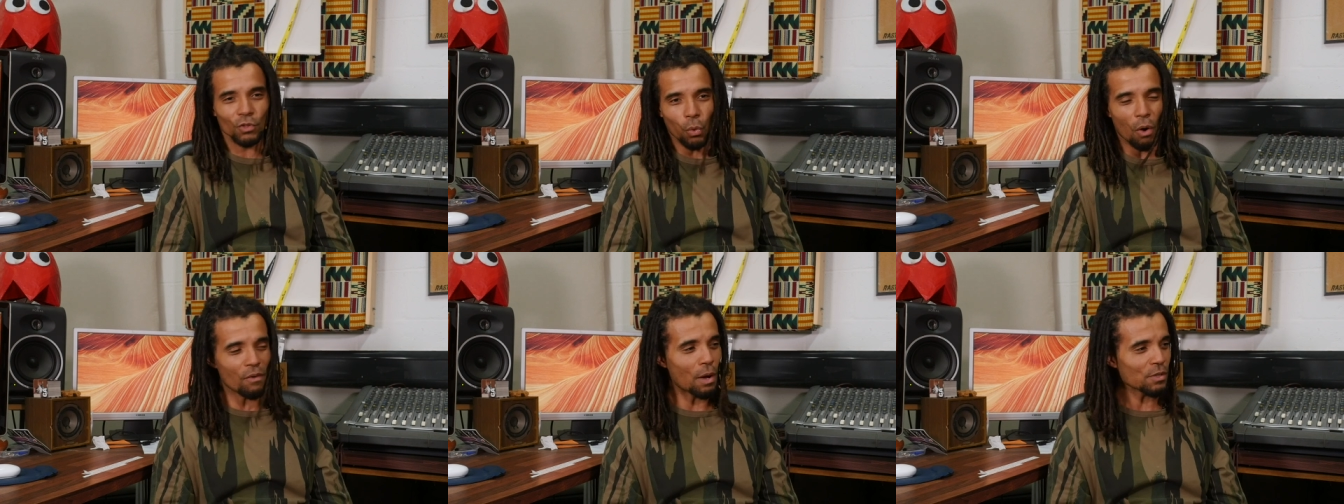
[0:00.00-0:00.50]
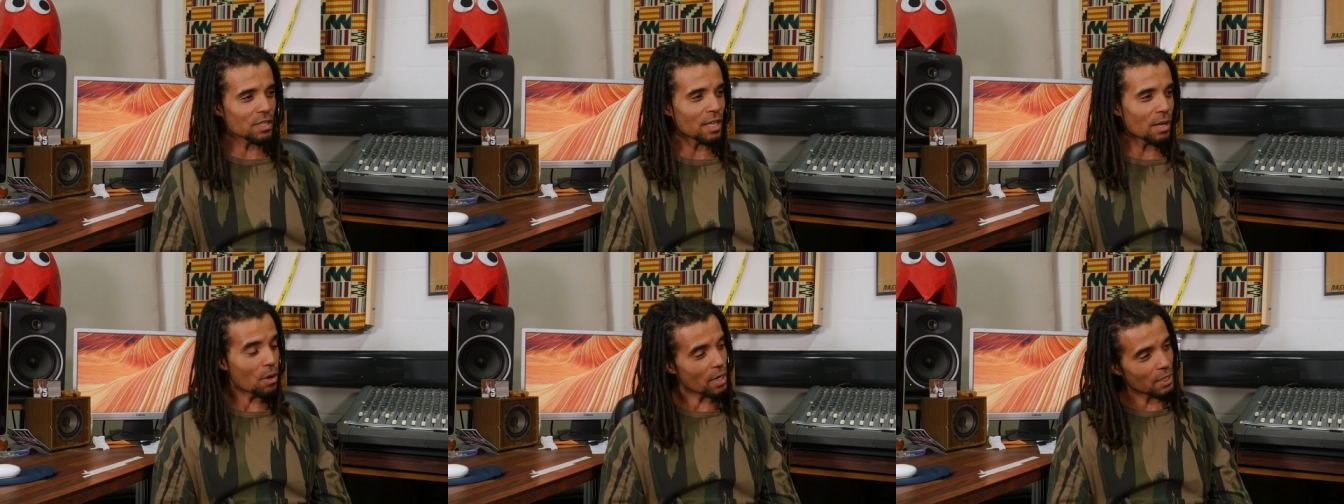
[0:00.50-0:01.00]
12 hours a
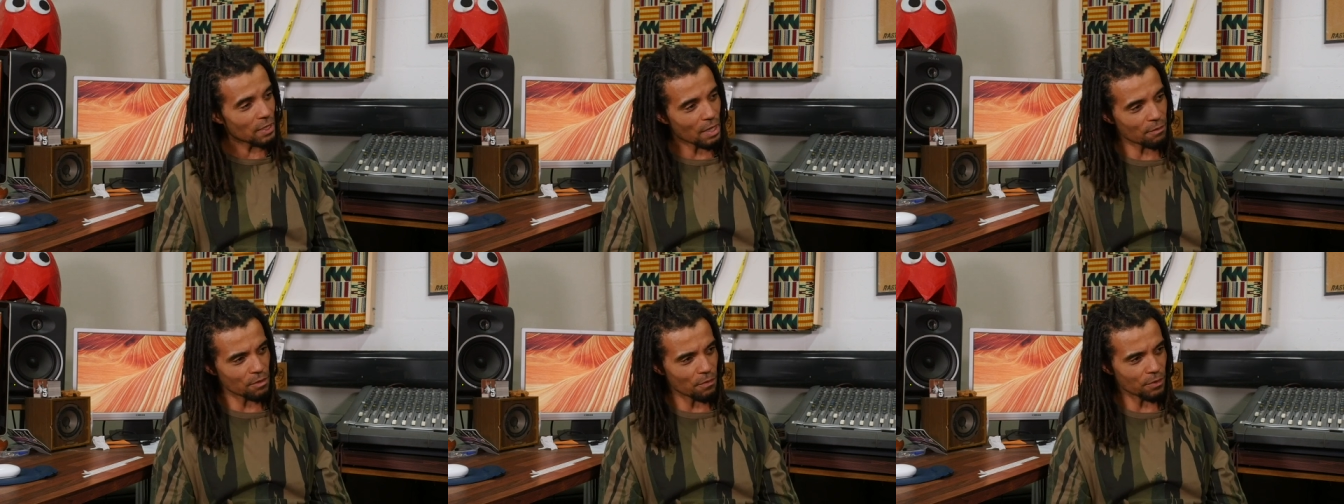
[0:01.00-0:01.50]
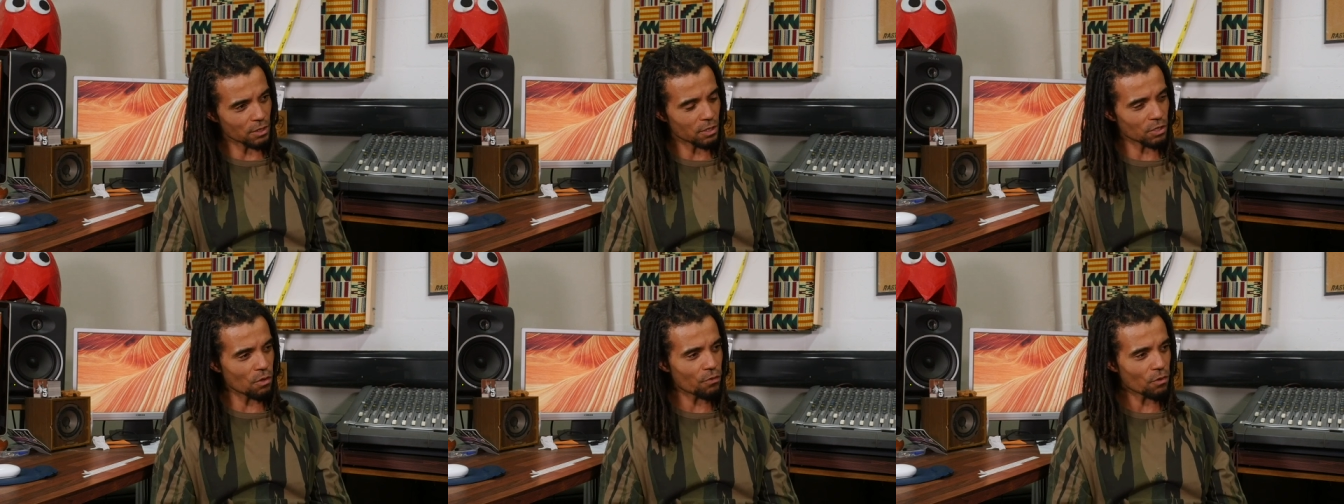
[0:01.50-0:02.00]
day working and have nothing to
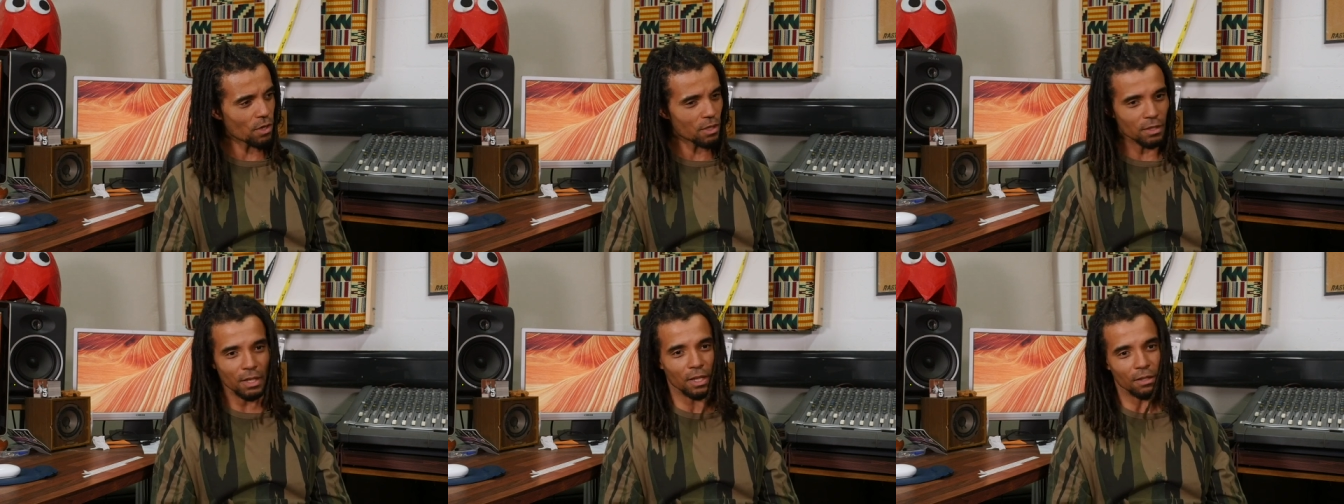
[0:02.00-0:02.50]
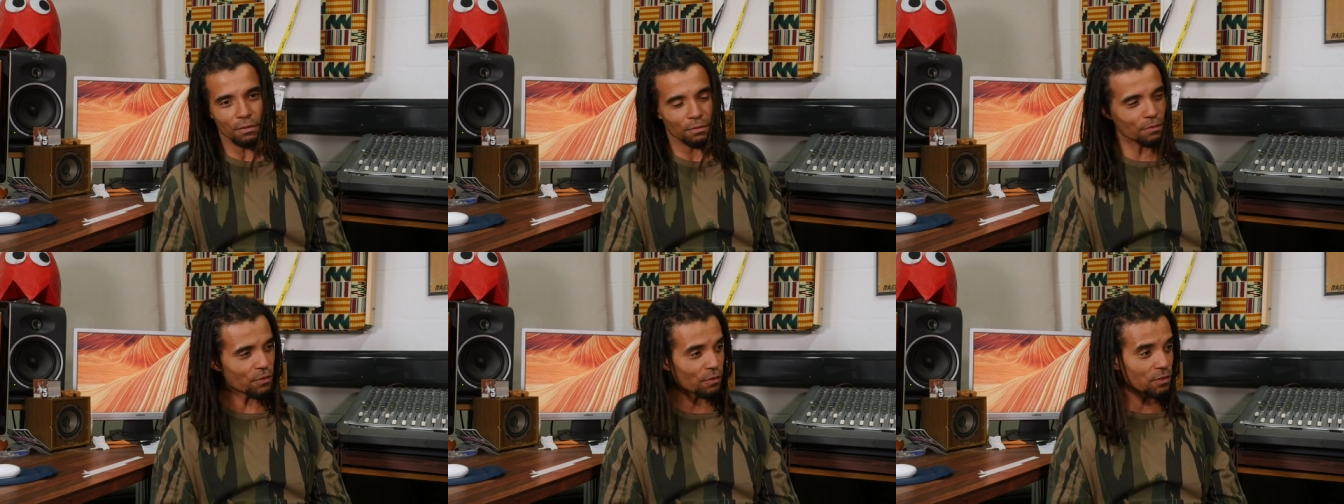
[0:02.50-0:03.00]
show for it at the end of
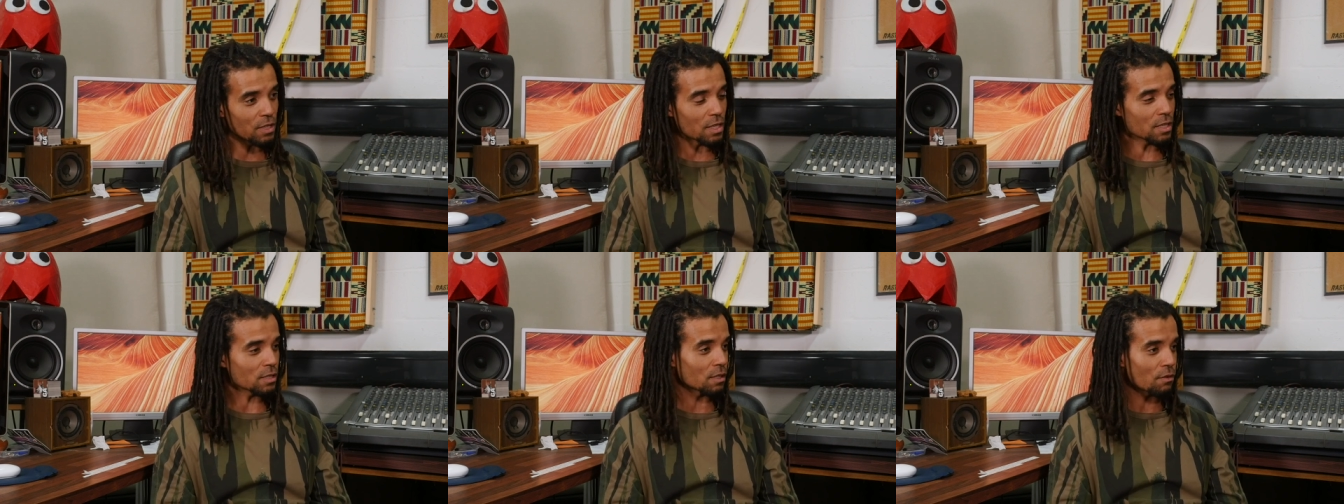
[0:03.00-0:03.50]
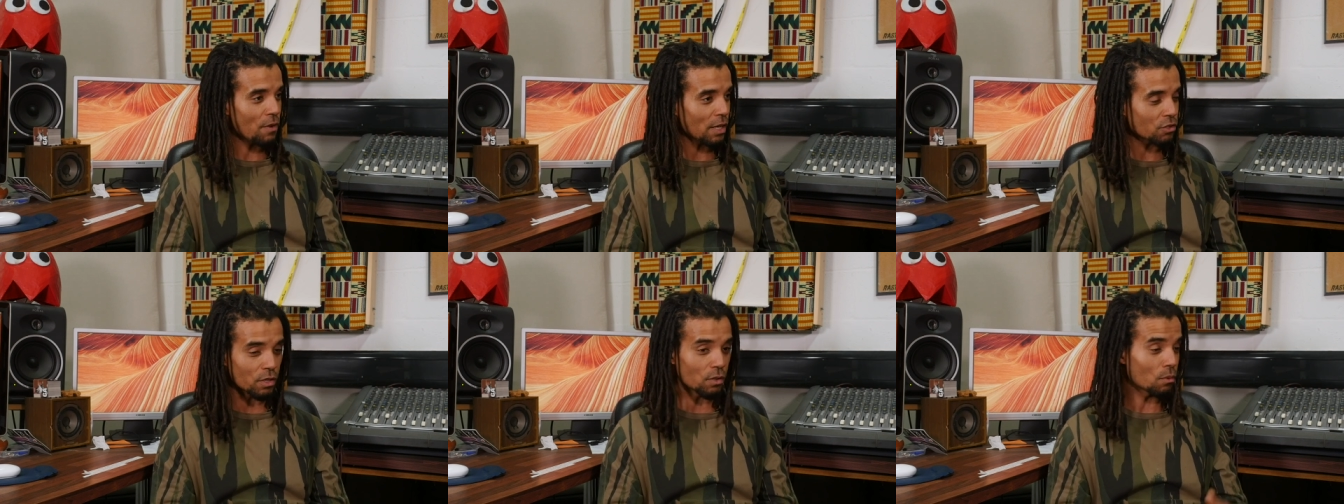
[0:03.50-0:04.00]
50 years in the
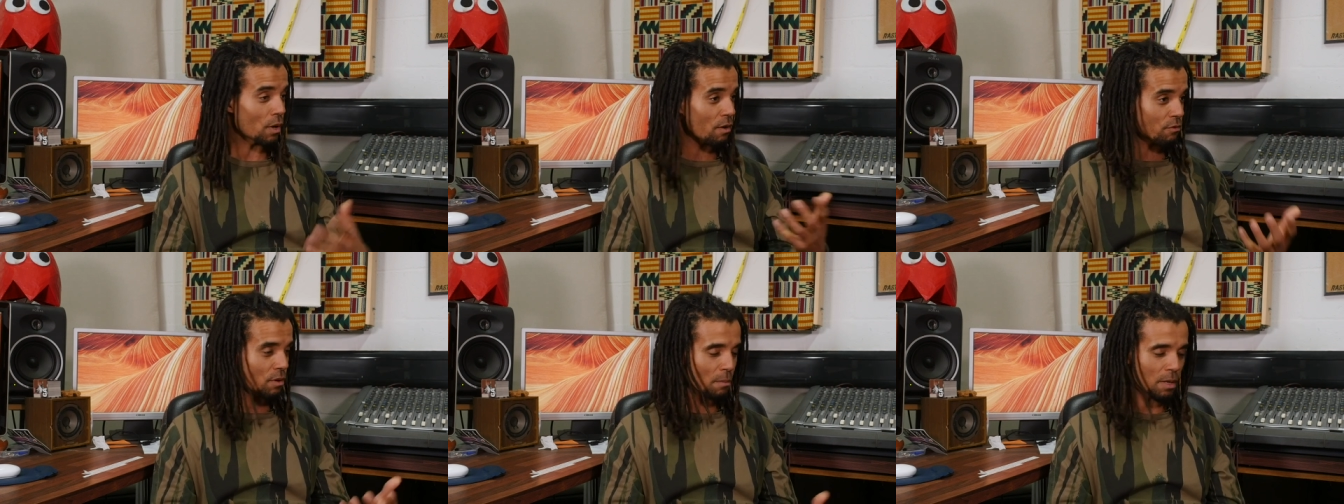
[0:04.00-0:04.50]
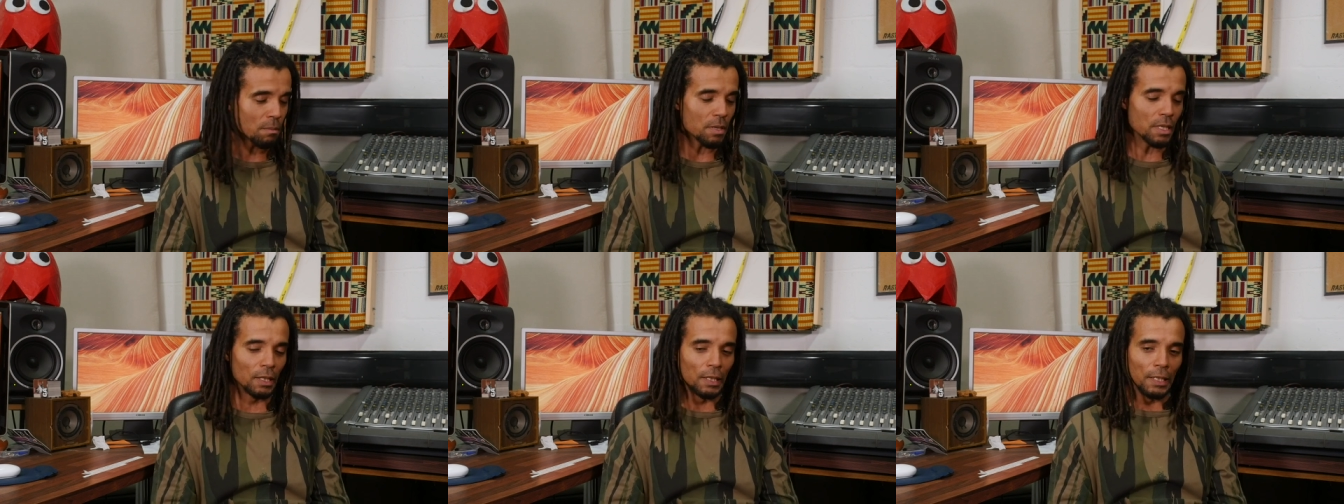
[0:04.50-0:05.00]
factory or wherever it may be.